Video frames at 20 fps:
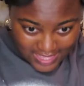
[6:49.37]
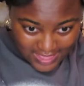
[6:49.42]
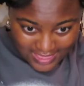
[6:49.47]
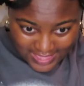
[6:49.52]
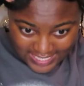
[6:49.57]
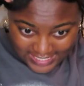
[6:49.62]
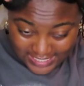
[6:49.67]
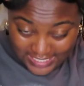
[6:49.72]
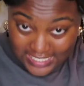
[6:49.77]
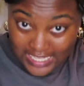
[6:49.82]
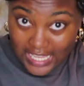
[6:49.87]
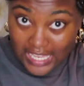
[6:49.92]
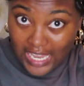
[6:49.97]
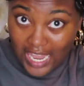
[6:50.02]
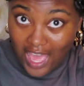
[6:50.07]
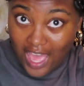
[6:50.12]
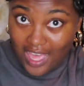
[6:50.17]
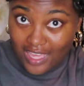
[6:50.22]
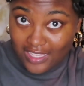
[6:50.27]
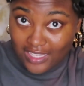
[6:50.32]
this is a
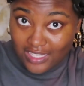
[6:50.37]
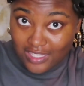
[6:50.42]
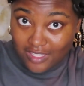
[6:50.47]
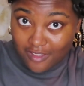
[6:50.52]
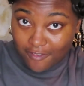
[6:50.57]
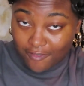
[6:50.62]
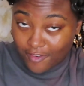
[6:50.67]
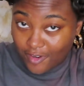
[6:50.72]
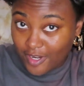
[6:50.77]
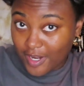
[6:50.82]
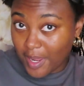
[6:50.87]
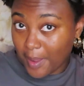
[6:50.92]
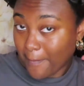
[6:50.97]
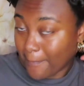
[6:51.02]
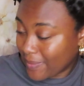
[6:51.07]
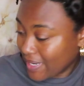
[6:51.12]
lot in the front,